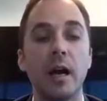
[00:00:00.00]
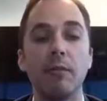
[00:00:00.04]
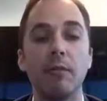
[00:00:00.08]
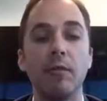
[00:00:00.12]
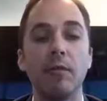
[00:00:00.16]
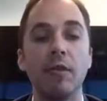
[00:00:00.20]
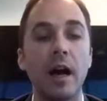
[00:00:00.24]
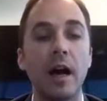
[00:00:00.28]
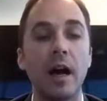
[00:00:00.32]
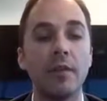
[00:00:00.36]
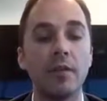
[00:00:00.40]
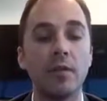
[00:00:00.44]

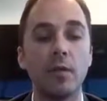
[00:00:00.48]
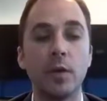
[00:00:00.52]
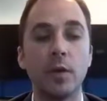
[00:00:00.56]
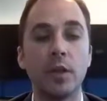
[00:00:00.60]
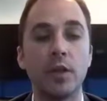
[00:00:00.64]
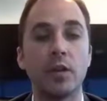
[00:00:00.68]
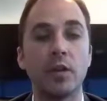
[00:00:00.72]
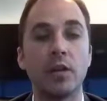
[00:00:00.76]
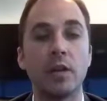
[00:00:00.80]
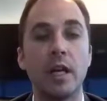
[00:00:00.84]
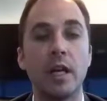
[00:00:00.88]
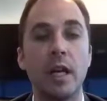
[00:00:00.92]
5 of
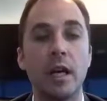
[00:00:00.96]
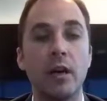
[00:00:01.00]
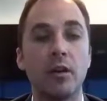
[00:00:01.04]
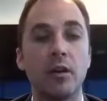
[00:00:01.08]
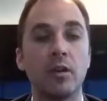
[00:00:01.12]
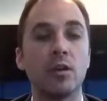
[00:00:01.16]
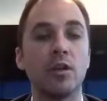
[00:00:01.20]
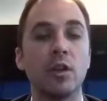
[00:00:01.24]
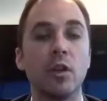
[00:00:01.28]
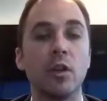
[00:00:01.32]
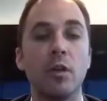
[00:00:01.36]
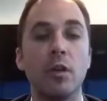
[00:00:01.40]
which are in
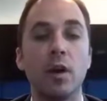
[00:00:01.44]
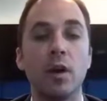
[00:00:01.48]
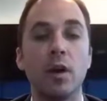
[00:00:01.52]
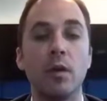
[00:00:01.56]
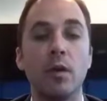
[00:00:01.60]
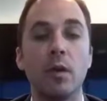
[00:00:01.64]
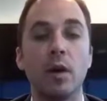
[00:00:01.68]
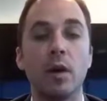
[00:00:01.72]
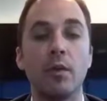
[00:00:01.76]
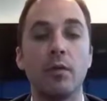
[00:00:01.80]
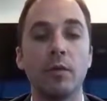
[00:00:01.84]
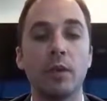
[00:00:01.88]
Arizona,
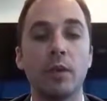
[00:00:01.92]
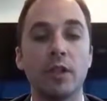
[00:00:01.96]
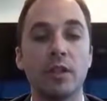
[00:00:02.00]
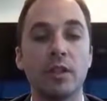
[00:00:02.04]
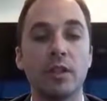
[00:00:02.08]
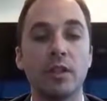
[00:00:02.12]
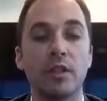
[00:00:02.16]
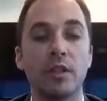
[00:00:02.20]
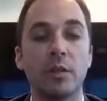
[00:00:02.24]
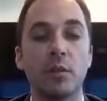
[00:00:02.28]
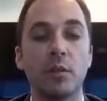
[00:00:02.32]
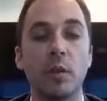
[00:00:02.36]
1 of which
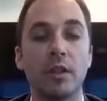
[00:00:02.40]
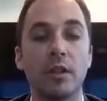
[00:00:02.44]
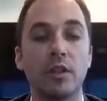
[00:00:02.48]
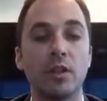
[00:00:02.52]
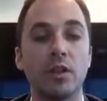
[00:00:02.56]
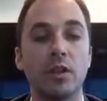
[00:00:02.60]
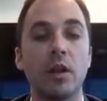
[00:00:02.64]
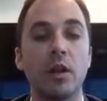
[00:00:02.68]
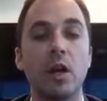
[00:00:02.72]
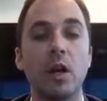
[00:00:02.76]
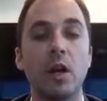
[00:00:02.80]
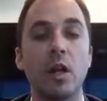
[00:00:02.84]
is in
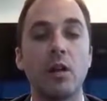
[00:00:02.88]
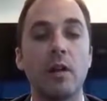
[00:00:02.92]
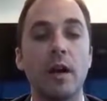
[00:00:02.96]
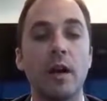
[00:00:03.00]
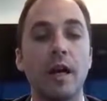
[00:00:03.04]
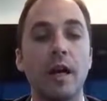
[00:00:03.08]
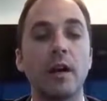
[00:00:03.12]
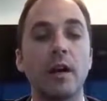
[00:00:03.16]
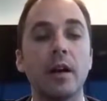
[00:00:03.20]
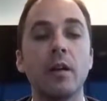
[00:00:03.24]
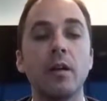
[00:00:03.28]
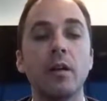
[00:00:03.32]
Western
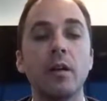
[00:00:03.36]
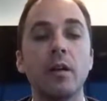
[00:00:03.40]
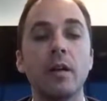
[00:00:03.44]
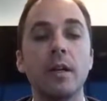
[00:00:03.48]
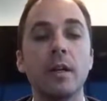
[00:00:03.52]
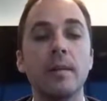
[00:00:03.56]
Colorado.